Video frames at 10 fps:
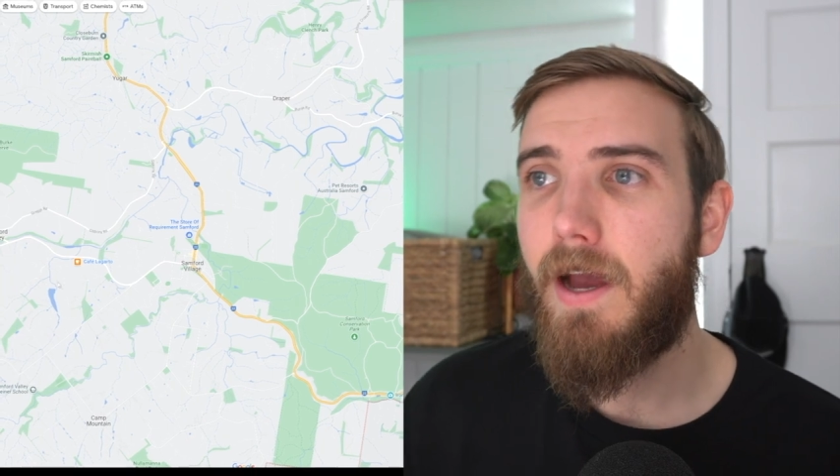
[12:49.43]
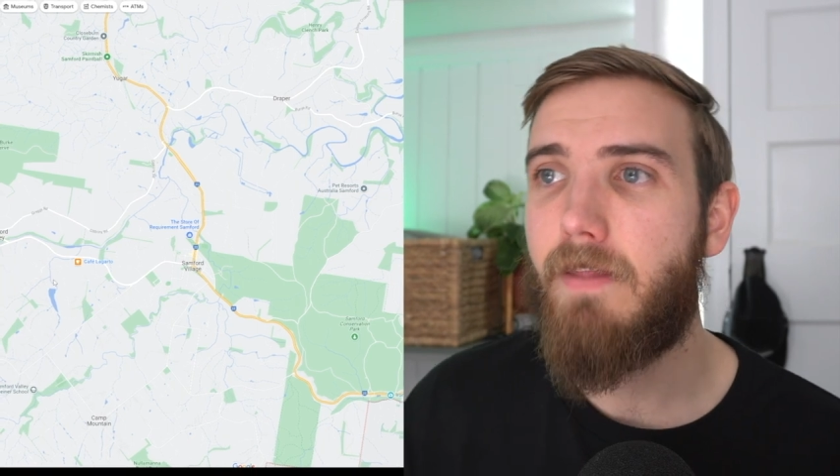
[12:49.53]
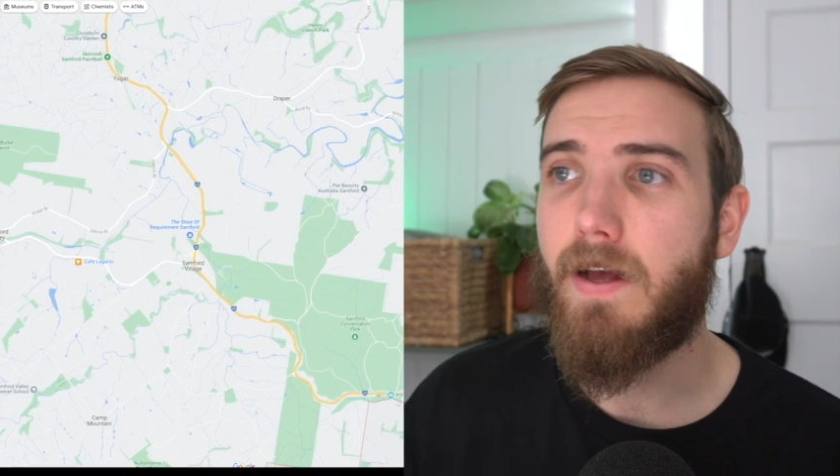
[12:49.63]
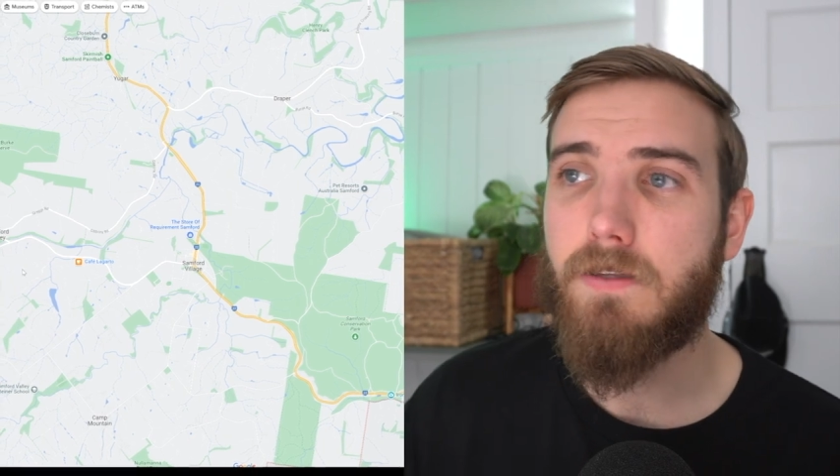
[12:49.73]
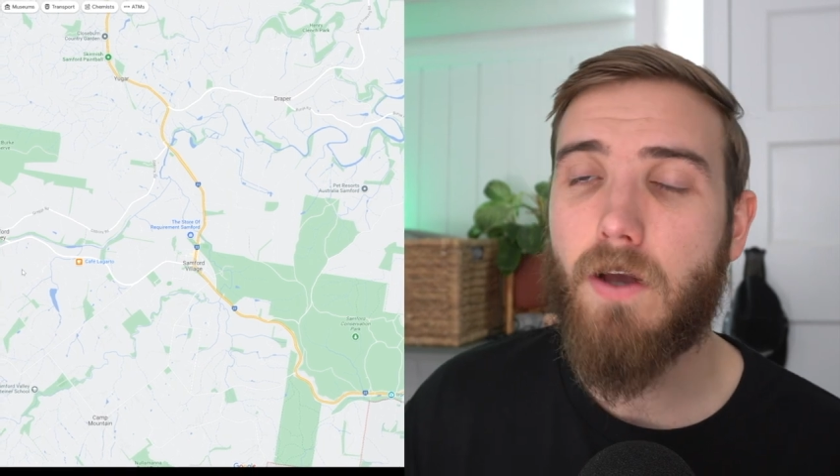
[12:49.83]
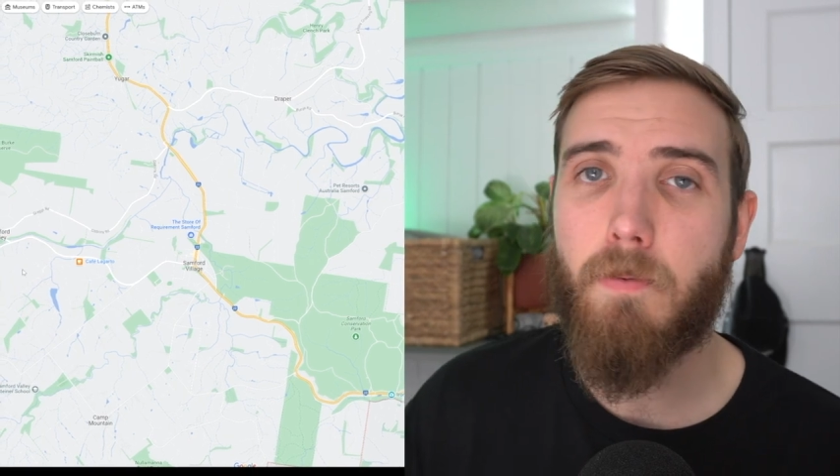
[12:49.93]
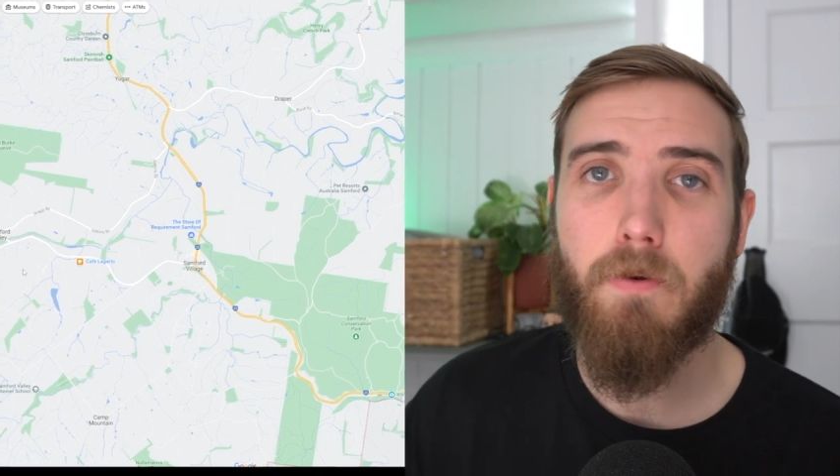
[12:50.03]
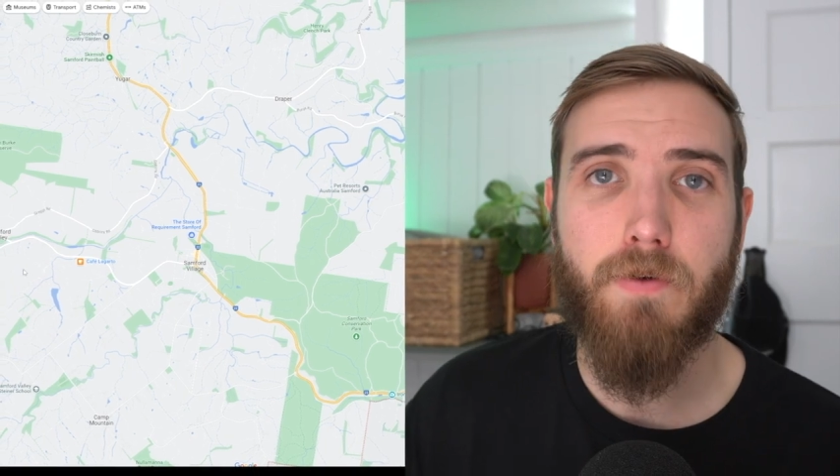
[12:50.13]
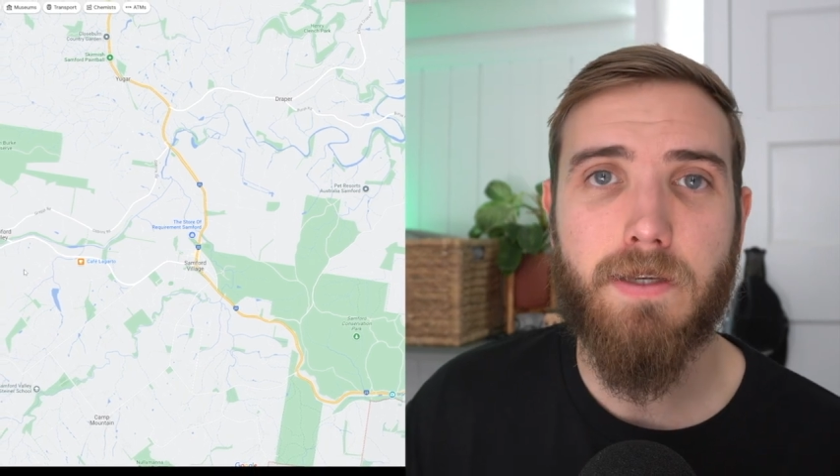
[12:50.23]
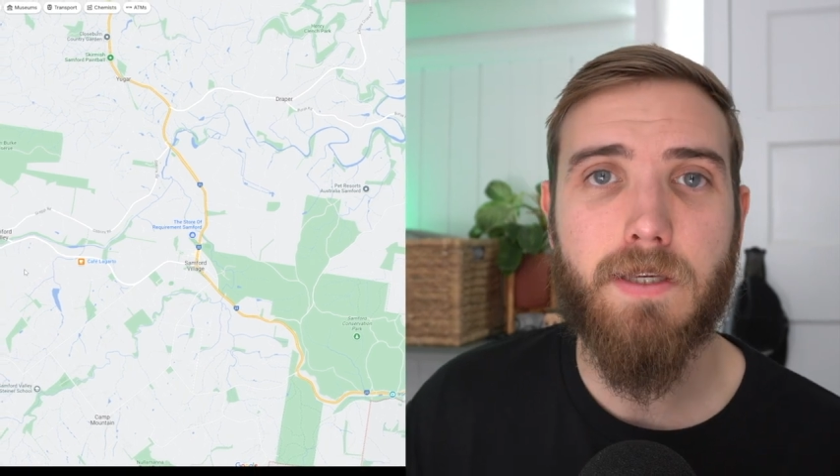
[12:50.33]
and that type
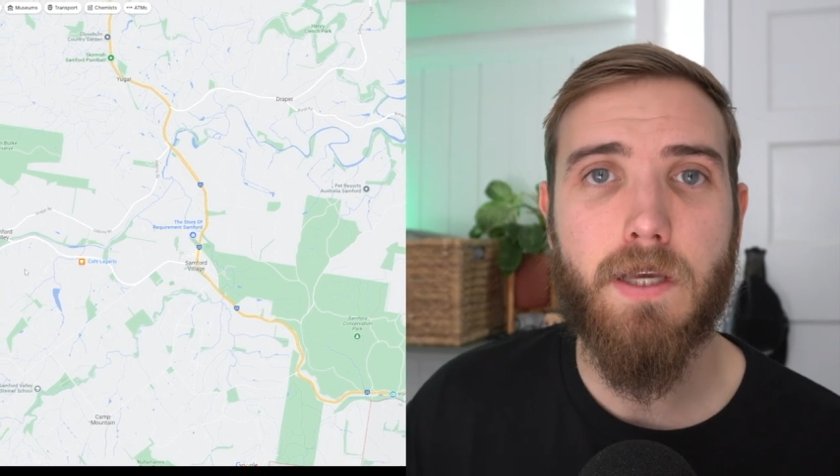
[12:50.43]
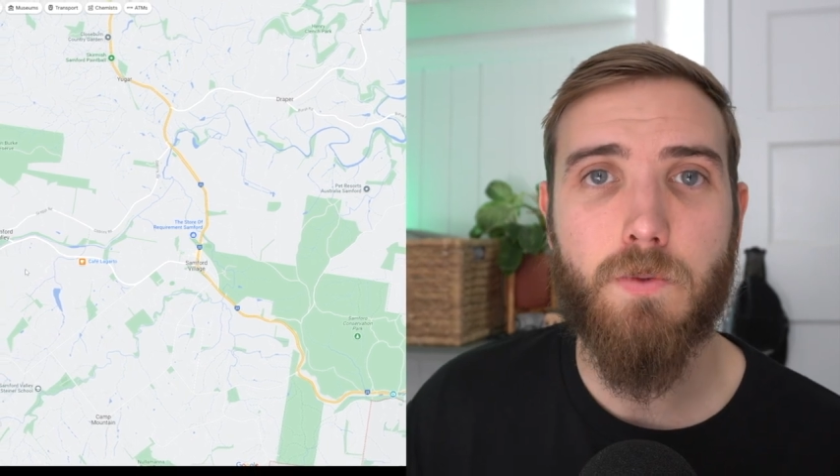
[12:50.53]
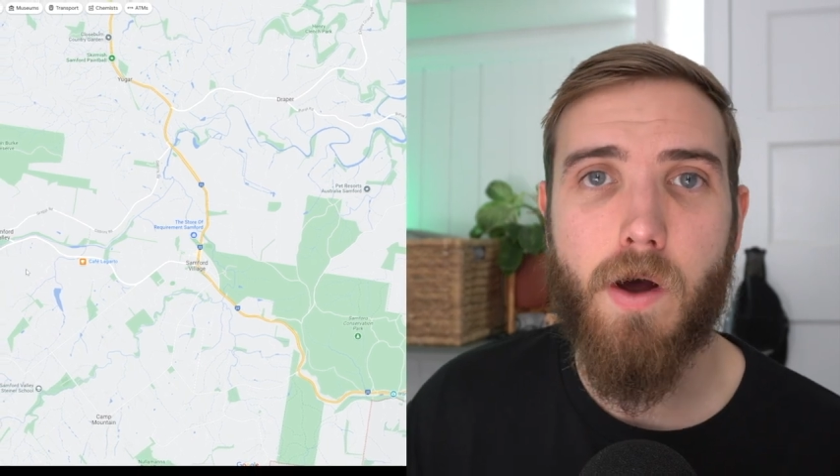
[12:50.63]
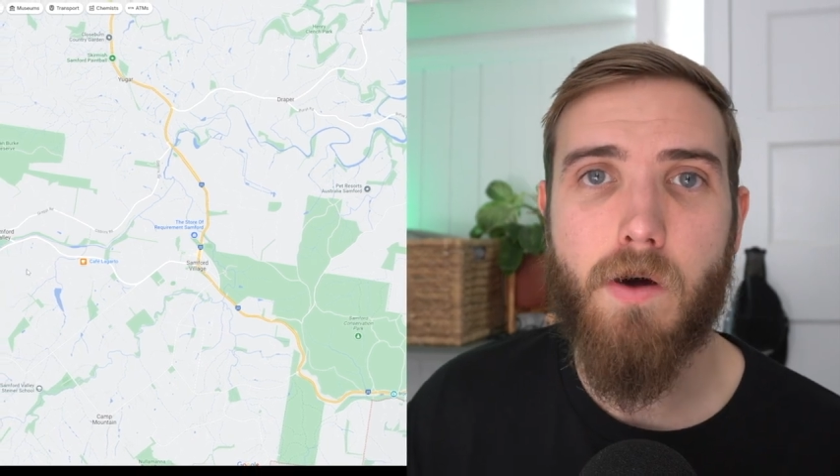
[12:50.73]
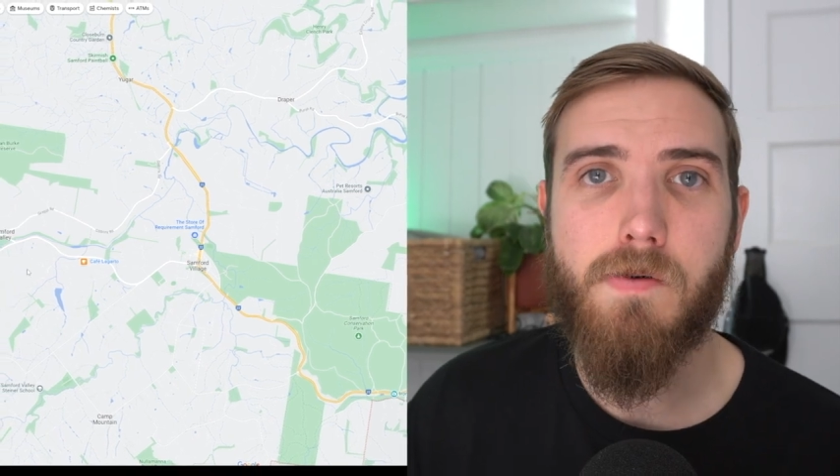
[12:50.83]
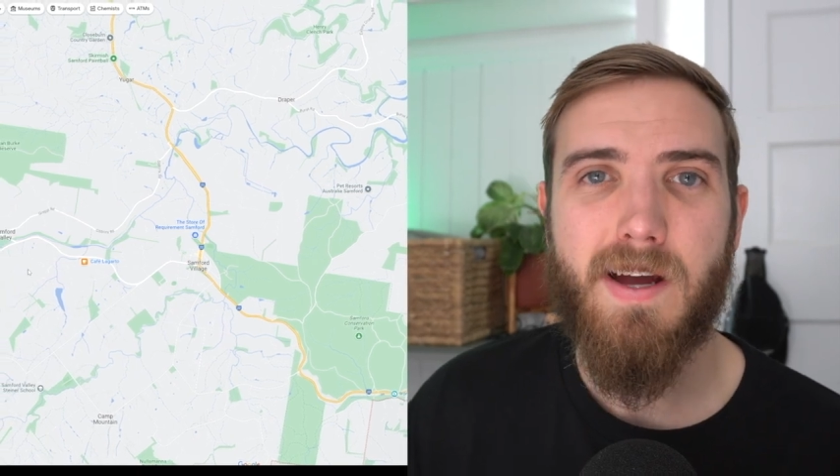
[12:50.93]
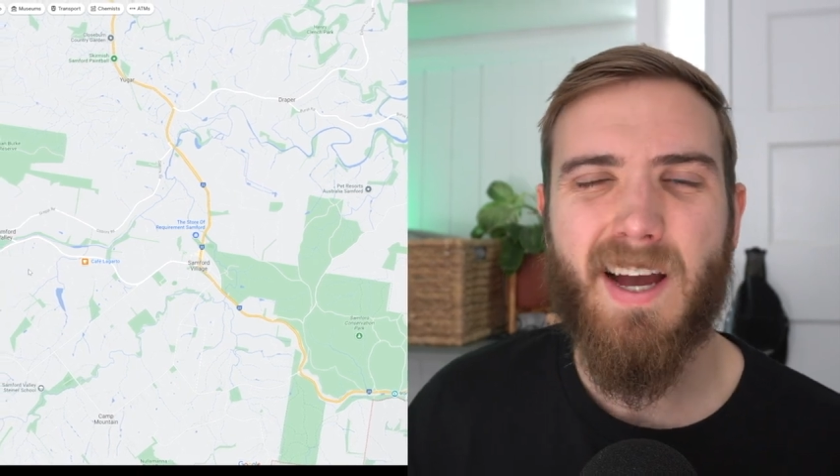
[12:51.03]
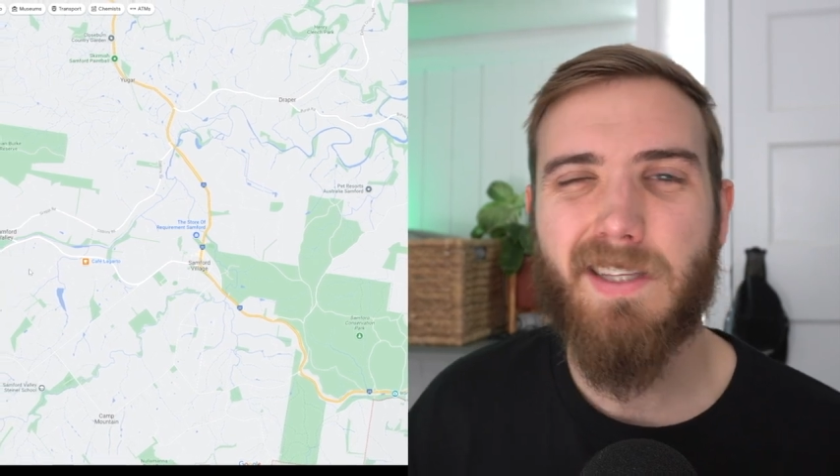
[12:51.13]
of risk as well.